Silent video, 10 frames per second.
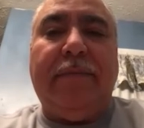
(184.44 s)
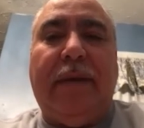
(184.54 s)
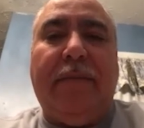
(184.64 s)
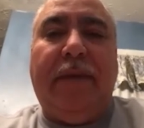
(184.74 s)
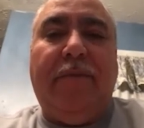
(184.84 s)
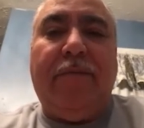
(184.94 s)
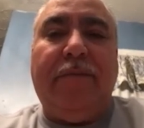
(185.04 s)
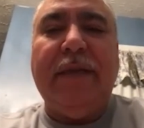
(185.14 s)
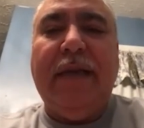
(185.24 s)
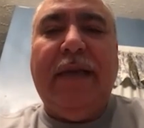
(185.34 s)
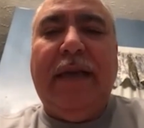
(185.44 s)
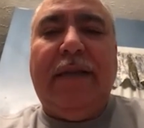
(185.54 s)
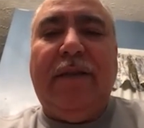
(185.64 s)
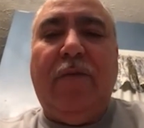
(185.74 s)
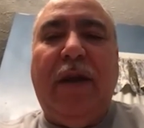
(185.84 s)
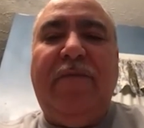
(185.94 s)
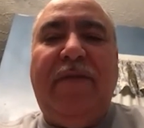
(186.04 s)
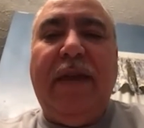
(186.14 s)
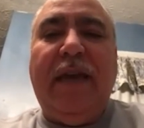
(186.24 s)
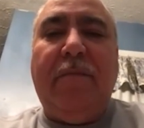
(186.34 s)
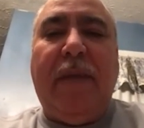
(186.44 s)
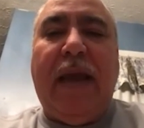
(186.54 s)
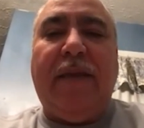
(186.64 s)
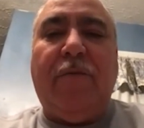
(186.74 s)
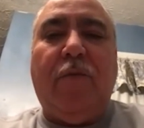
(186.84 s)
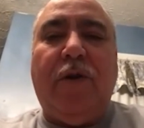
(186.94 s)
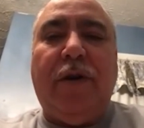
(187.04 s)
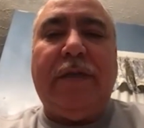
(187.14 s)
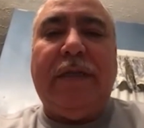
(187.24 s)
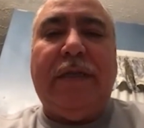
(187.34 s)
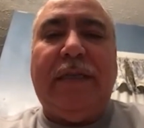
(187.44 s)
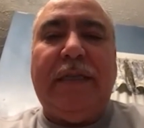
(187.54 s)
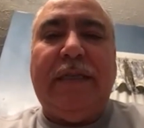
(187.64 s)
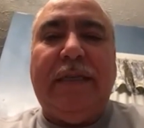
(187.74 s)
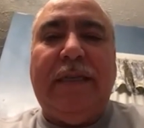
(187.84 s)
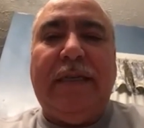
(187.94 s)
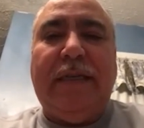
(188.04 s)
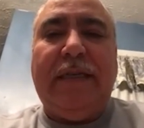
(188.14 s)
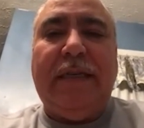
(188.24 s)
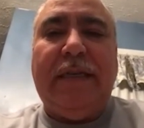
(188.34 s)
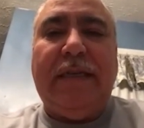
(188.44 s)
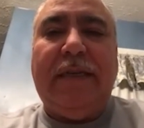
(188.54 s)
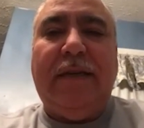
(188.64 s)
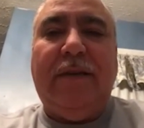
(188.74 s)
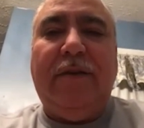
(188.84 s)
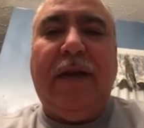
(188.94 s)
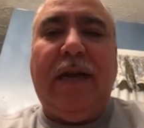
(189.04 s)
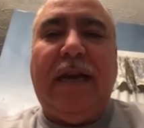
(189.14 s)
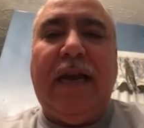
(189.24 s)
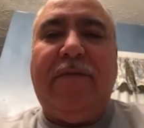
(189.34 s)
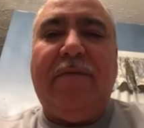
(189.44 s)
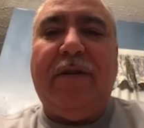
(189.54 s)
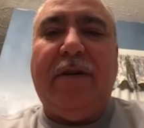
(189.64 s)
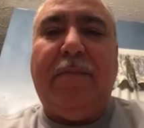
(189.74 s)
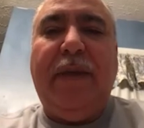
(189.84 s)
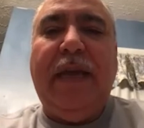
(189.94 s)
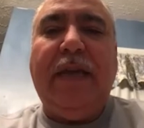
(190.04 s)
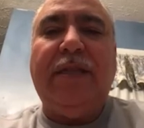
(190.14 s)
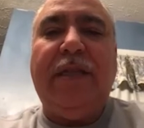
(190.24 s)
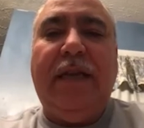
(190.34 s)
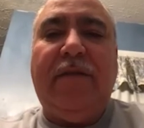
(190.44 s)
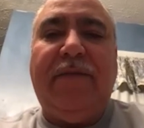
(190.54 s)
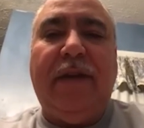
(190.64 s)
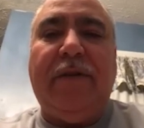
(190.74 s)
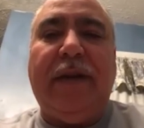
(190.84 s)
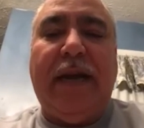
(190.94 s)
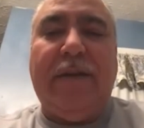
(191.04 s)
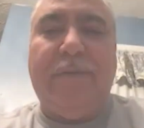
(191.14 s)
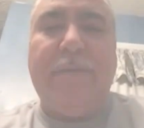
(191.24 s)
I mean, the way VA math works is it's uh, you got to have a, a, PhD to figure it out.